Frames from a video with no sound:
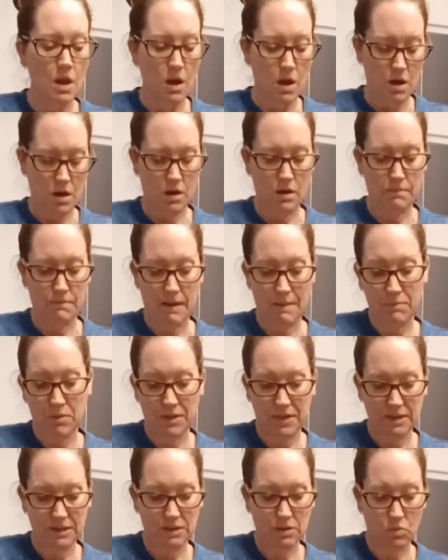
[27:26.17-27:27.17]
I bought
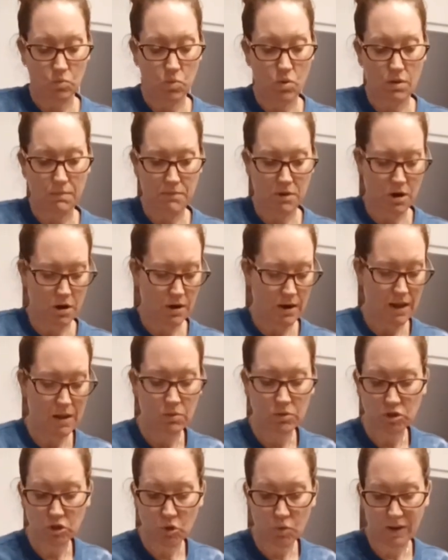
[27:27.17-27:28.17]
this in Walmart. It
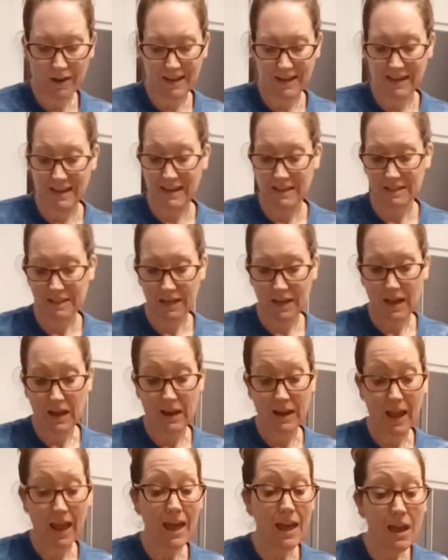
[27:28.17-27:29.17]
was quick and easy,
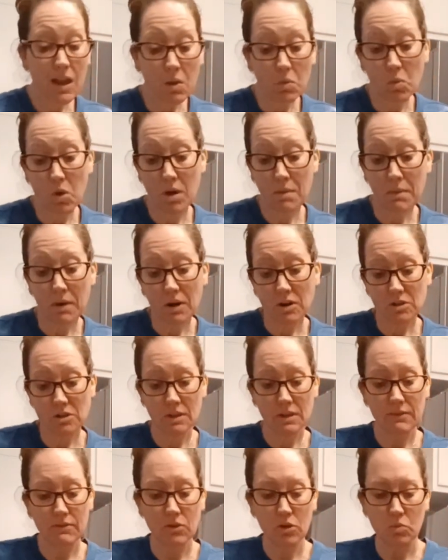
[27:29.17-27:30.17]
and hey, Walmart
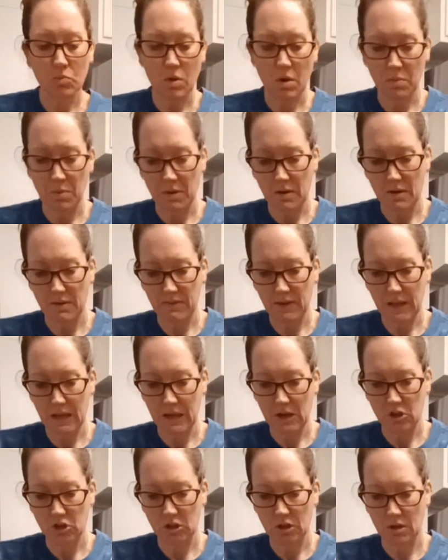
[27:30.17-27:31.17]
delivered while we were on
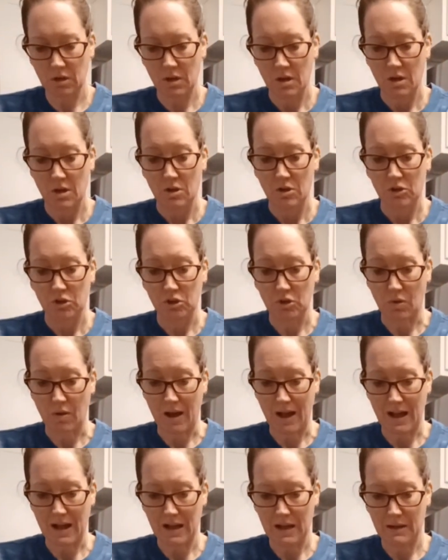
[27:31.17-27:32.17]
vacation, so
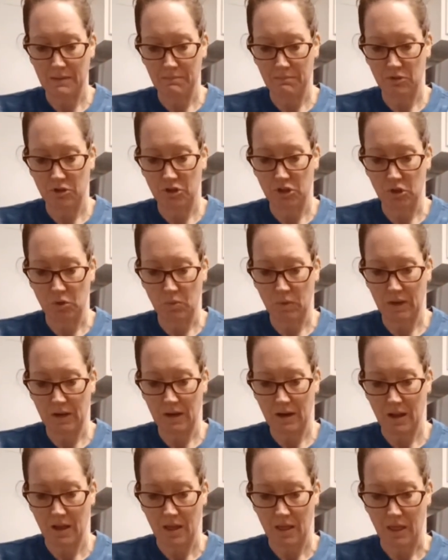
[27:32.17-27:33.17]
I'm
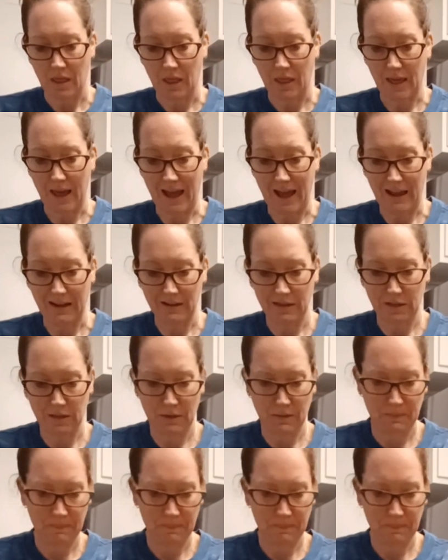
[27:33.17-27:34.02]
doing that.